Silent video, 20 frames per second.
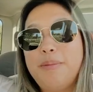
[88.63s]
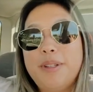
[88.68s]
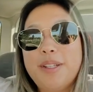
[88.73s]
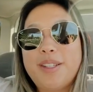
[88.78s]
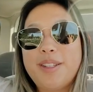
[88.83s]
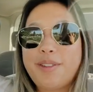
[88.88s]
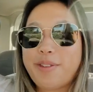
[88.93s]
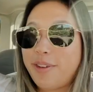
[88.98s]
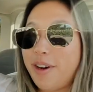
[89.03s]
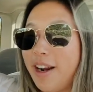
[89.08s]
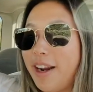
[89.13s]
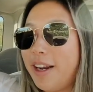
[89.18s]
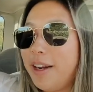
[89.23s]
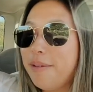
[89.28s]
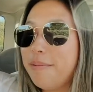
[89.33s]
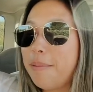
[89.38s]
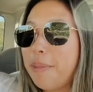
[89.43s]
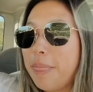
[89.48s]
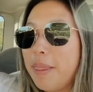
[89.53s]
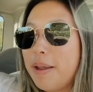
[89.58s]
this is right,
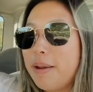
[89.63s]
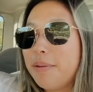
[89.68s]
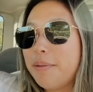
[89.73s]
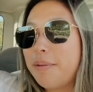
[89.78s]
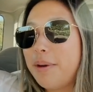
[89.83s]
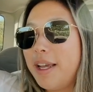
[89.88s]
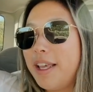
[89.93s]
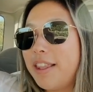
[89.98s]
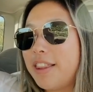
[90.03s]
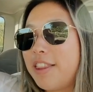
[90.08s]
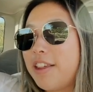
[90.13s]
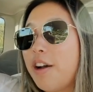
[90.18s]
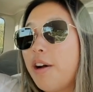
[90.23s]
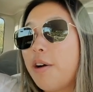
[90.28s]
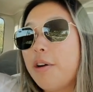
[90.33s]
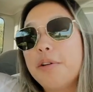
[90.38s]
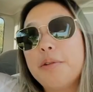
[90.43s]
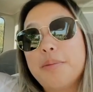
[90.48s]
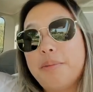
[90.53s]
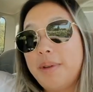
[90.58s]
with
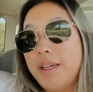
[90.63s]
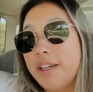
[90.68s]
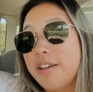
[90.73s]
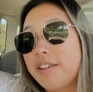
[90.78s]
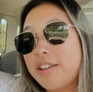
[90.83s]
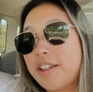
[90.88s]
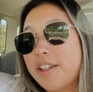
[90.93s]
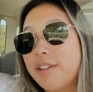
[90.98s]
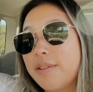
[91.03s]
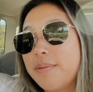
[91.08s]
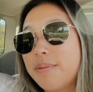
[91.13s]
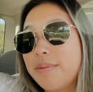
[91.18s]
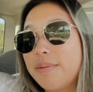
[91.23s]
oat milk,